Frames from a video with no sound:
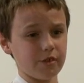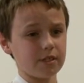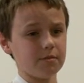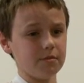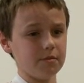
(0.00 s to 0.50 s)

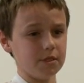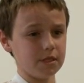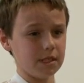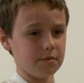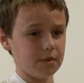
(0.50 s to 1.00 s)
strict
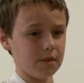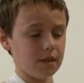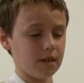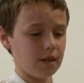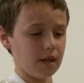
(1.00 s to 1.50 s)
Muslim,
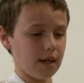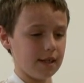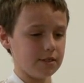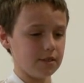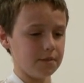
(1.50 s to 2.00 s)

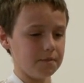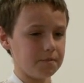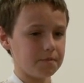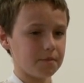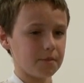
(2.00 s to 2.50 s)
and um,
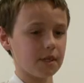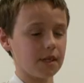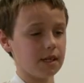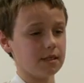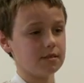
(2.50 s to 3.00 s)

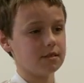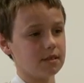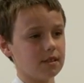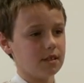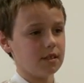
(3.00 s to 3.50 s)
yeah,
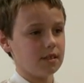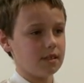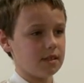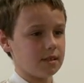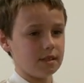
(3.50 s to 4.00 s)

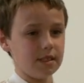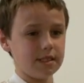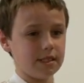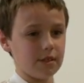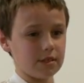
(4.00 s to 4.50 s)
he
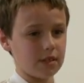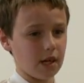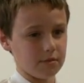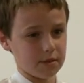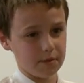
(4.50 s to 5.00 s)
still has
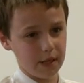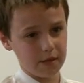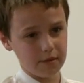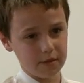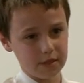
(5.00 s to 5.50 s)
time to
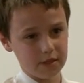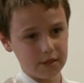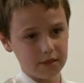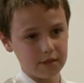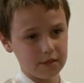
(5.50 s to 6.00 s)
play with us
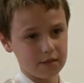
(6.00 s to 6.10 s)
though.